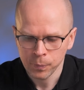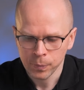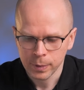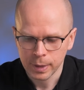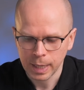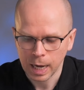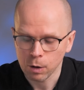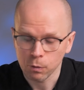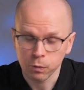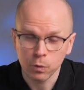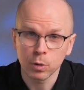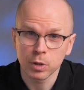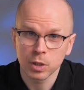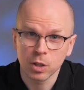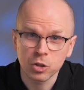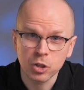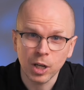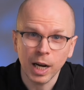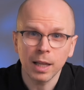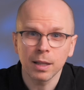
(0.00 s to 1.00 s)
Now, of course, the
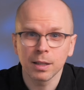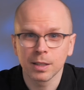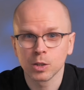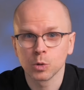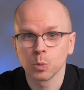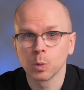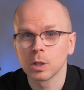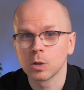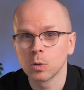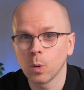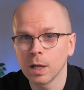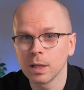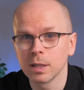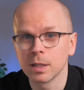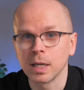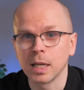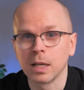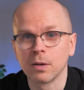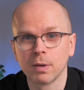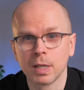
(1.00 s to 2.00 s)
challenge with
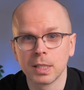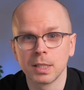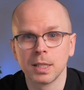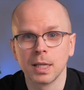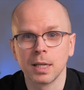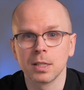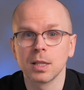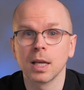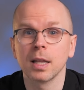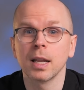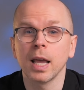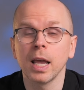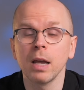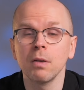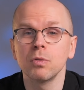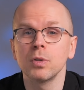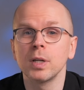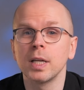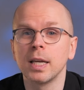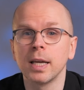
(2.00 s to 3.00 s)
quality investing is that
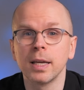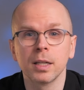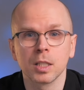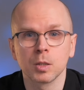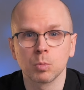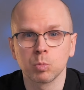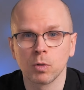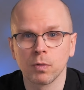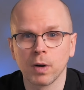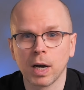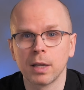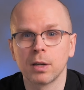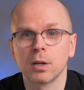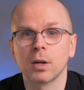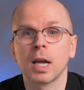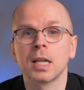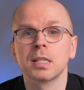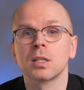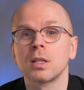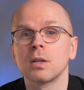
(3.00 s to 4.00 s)
every index provider
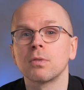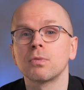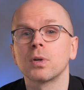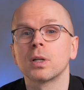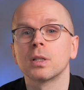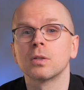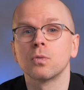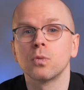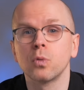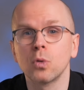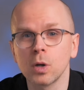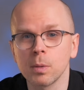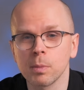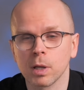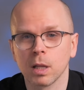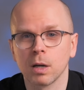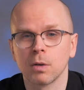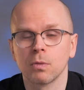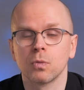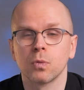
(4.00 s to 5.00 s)
has a different
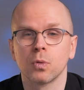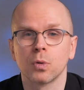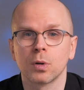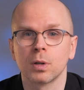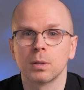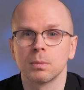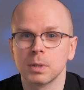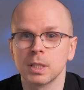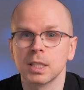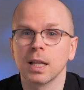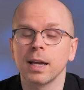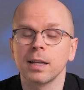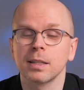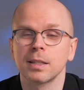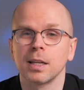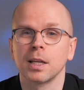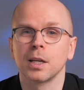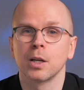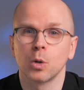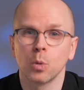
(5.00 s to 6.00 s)
formula for
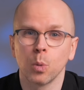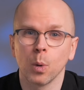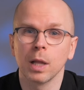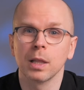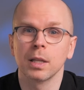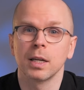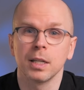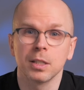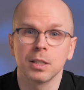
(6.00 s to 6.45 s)
selecting quality